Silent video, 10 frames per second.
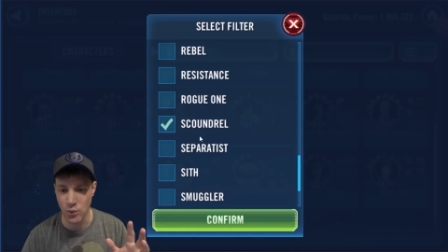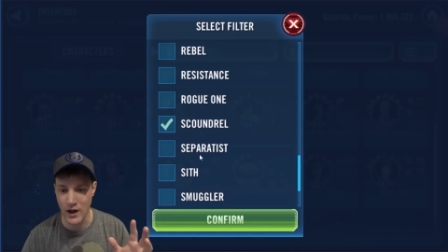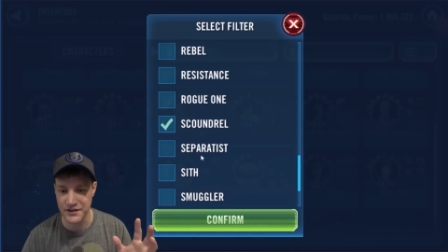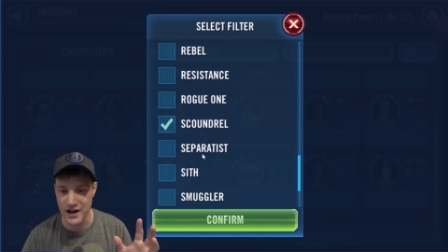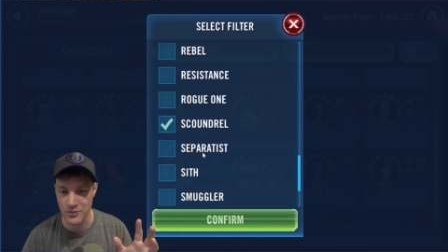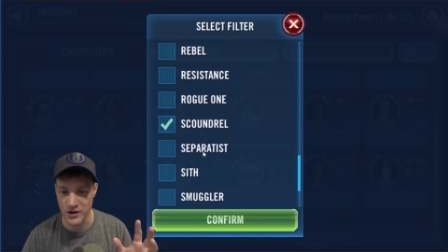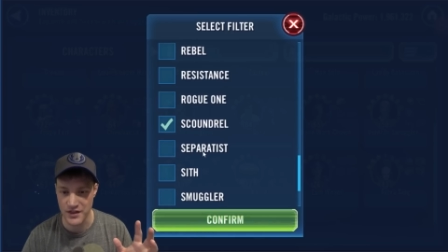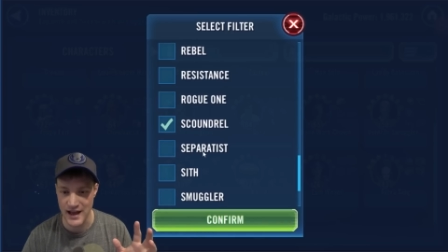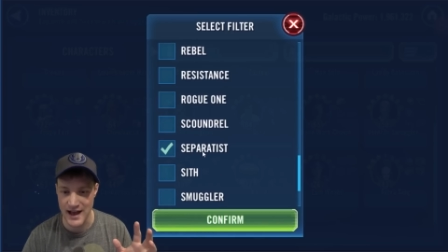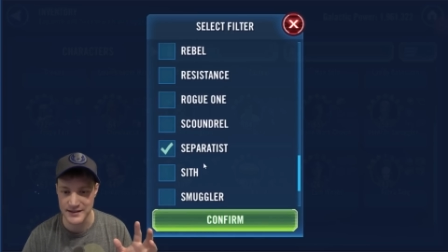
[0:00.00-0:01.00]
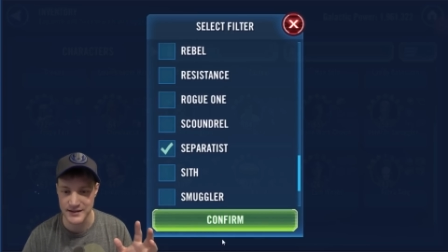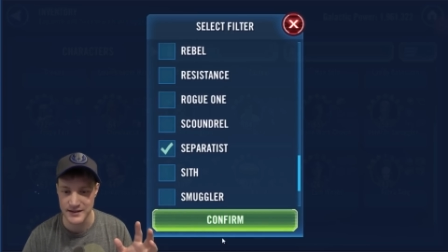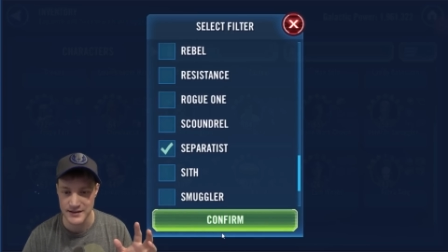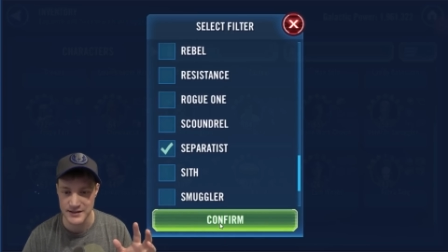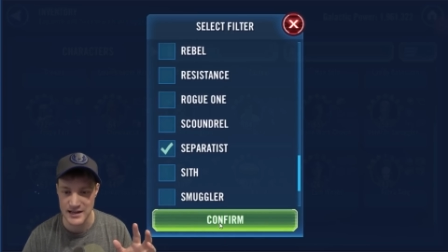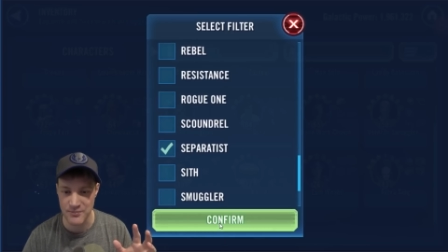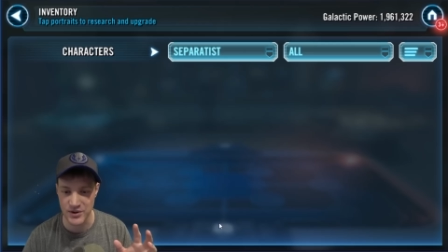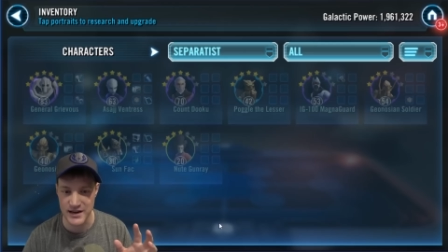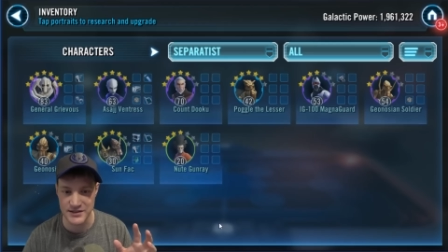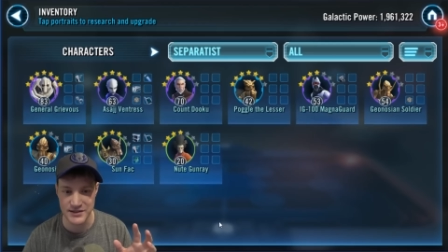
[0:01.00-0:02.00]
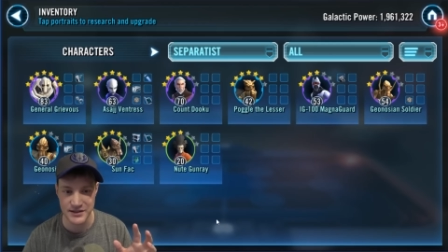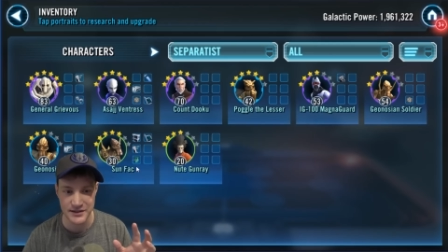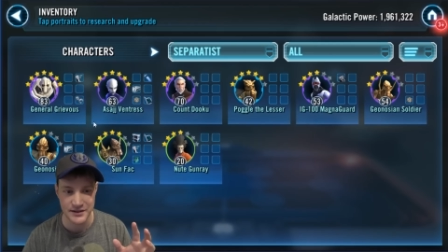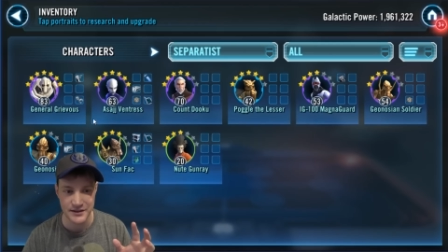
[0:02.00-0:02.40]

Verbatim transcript: well done with that. Separatist,